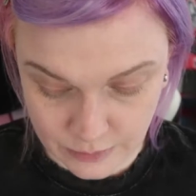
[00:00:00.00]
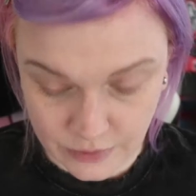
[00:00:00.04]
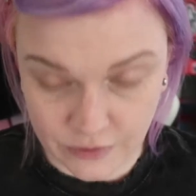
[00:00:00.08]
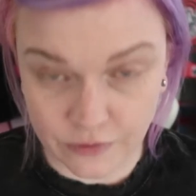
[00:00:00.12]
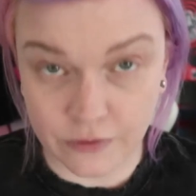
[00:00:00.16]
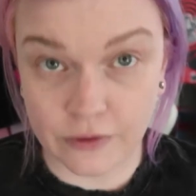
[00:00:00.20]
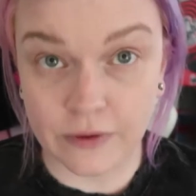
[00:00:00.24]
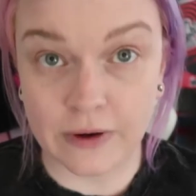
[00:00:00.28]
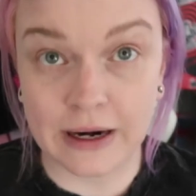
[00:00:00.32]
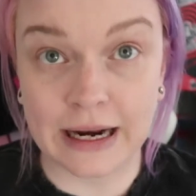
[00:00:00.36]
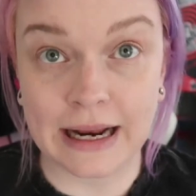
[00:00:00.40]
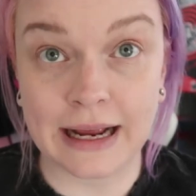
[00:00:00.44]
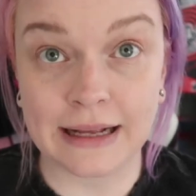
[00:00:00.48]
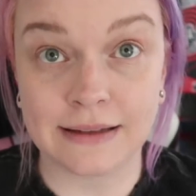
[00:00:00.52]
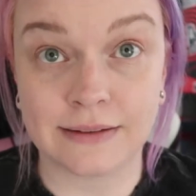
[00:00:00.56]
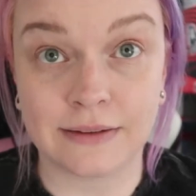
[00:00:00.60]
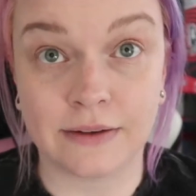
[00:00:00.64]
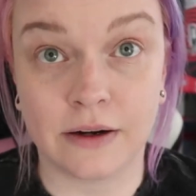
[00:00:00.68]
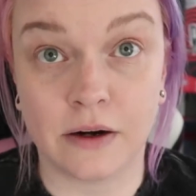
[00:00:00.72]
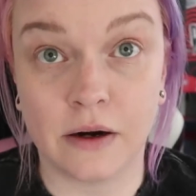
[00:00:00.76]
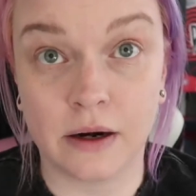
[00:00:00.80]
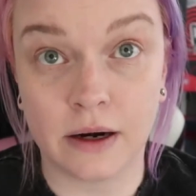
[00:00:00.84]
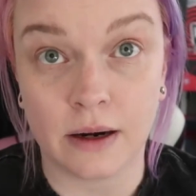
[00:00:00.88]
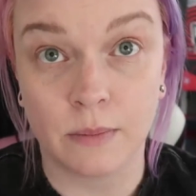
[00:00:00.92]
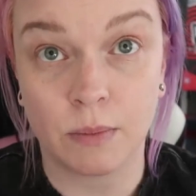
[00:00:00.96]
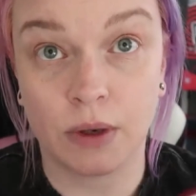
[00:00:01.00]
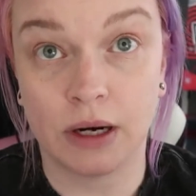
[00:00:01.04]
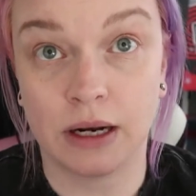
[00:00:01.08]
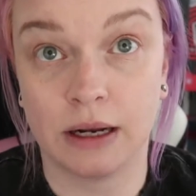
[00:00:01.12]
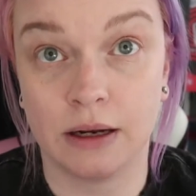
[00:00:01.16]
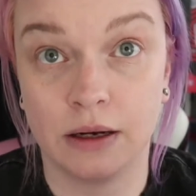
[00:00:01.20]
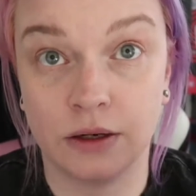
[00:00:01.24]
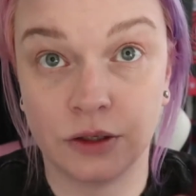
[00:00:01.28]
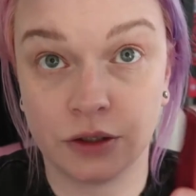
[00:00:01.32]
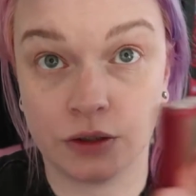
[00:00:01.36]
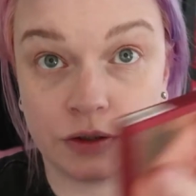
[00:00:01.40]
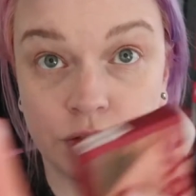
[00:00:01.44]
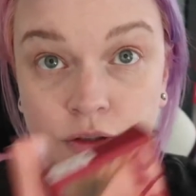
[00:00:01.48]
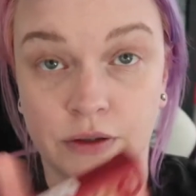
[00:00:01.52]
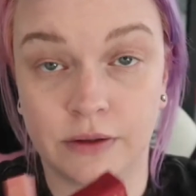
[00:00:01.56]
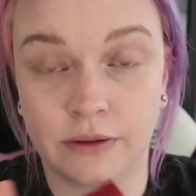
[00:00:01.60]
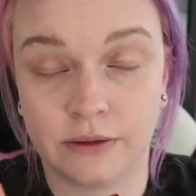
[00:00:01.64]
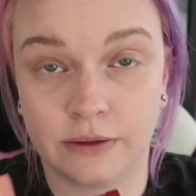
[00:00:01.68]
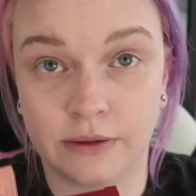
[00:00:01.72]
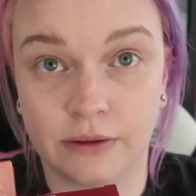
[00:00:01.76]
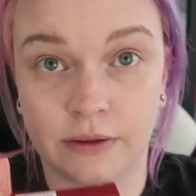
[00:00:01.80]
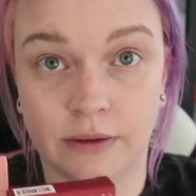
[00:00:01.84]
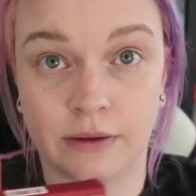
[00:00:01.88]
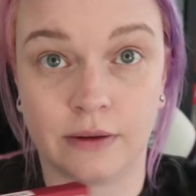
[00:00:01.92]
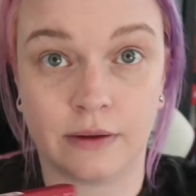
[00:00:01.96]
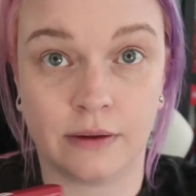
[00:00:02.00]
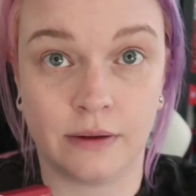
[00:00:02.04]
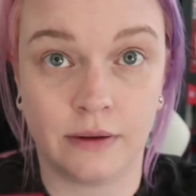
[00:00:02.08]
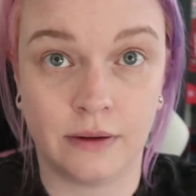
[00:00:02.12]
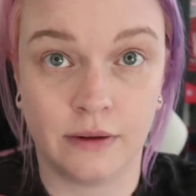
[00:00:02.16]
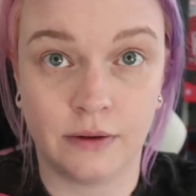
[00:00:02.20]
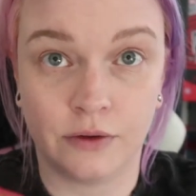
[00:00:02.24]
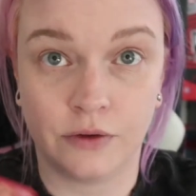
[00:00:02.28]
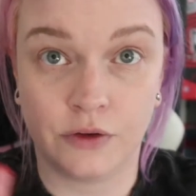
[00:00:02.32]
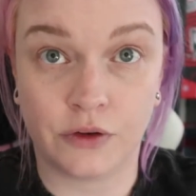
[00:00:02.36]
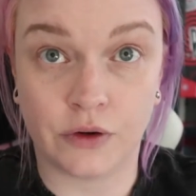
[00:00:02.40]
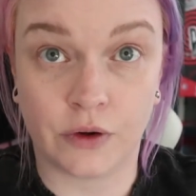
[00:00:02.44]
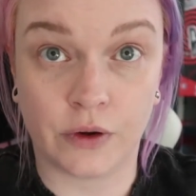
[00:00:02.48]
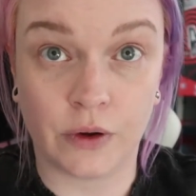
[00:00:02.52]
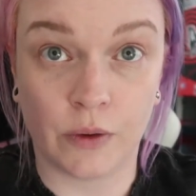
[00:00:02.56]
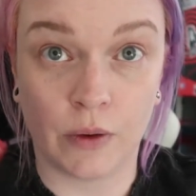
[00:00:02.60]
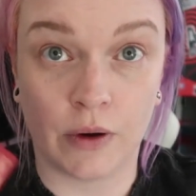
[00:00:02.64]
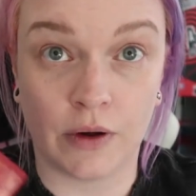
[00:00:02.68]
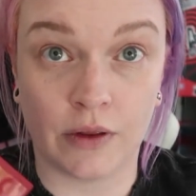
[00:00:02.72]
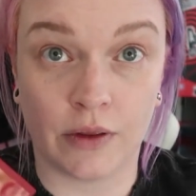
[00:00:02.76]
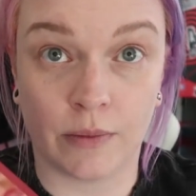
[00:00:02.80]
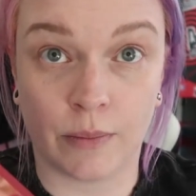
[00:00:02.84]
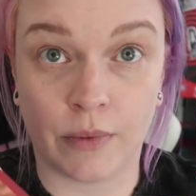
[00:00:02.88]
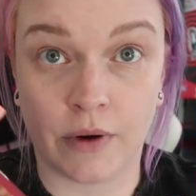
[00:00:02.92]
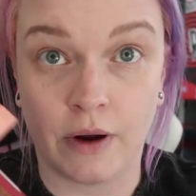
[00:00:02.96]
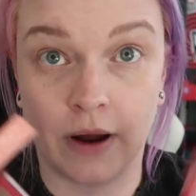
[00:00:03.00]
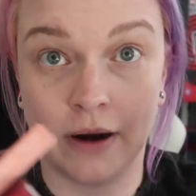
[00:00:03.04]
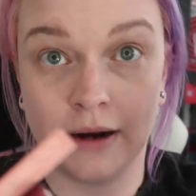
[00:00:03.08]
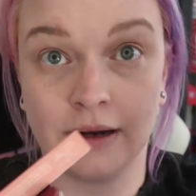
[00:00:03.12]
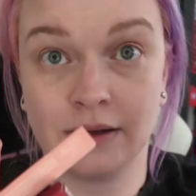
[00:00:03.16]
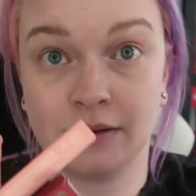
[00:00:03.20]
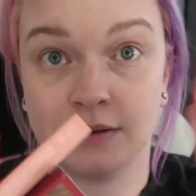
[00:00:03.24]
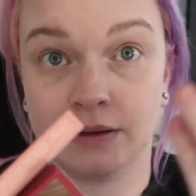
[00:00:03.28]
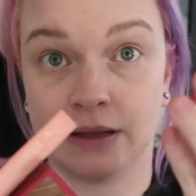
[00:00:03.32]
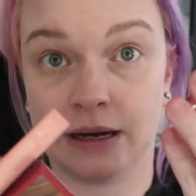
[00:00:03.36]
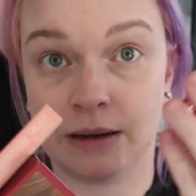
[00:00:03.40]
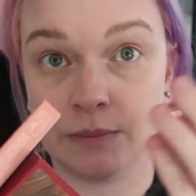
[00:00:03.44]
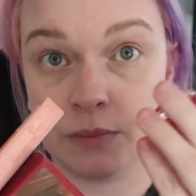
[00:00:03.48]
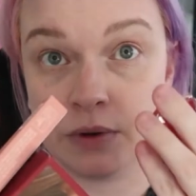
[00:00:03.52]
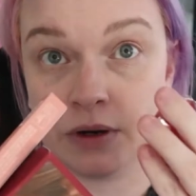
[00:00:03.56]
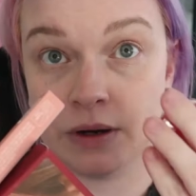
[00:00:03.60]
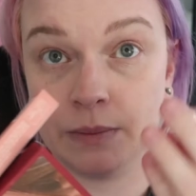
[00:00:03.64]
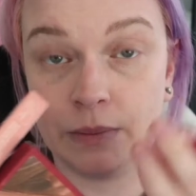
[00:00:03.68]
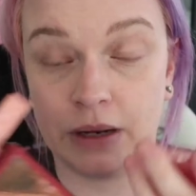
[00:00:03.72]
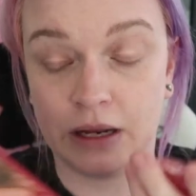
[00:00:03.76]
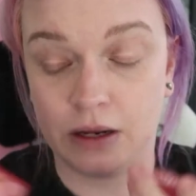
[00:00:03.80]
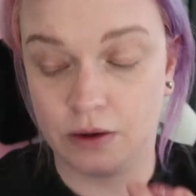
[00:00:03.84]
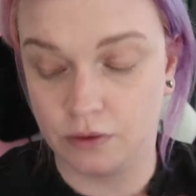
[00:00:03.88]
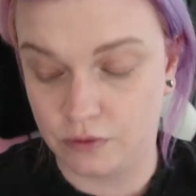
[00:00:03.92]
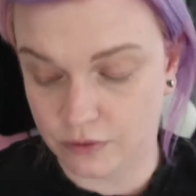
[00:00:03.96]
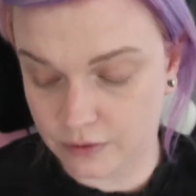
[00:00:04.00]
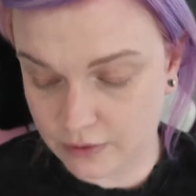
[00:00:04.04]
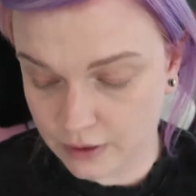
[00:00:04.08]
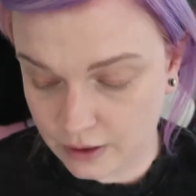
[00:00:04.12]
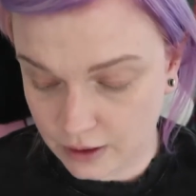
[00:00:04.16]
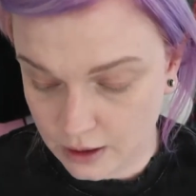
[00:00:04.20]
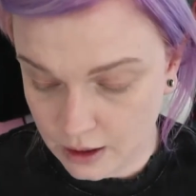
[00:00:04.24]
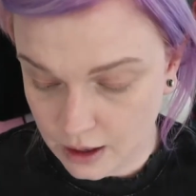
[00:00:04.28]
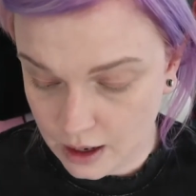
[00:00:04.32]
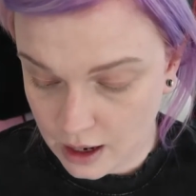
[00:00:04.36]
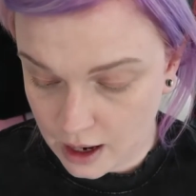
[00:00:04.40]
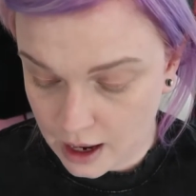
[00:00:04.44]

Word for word: before I get started, I'm going to show you all the products that I'm going to be using